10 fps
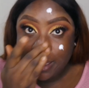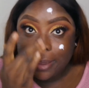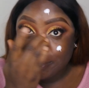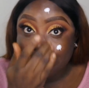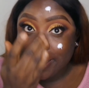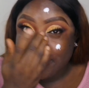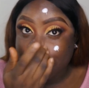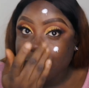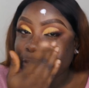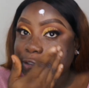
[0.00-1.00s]
I
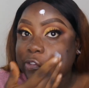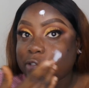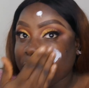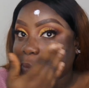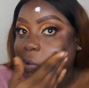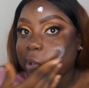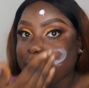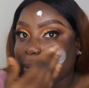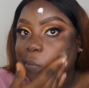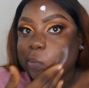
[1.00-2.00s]
am just a very oily
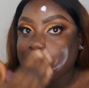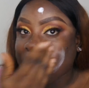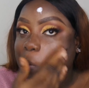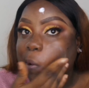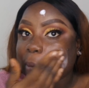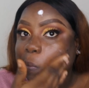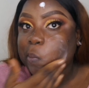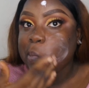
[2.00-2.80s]
girl. Okay.